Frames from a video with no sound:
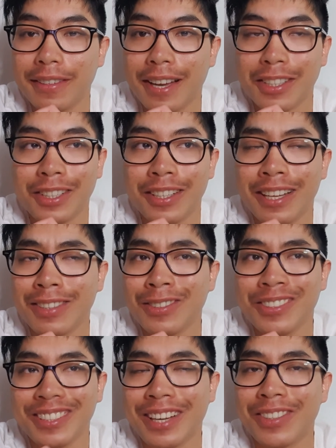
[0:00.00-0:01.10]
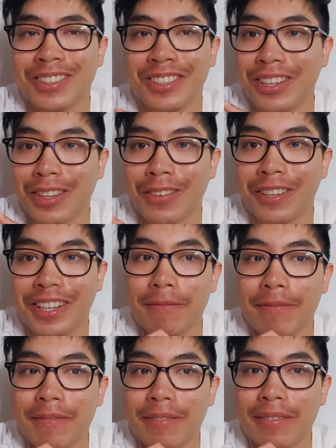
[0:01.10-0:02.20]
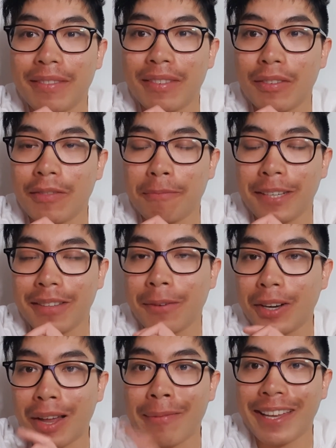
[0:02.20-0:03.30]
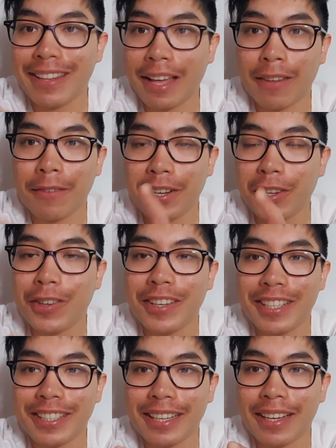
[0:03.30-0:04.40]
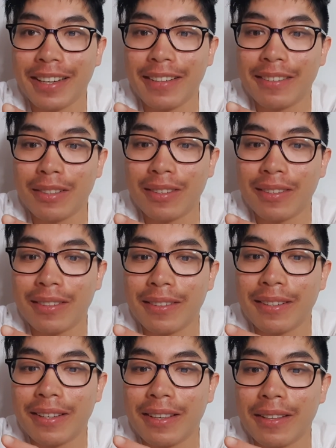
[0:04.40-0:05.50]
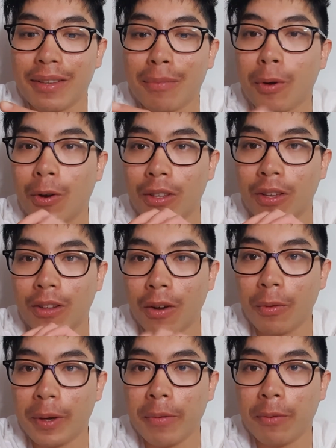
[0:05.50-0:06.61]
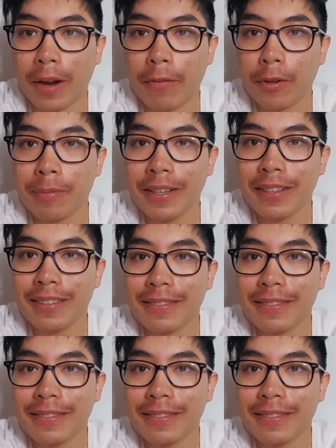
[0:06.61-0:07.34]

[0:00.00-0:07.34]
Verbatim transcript: Actually, that was that was in the other video. But the point I made in the other video is that the more the longer we run from it,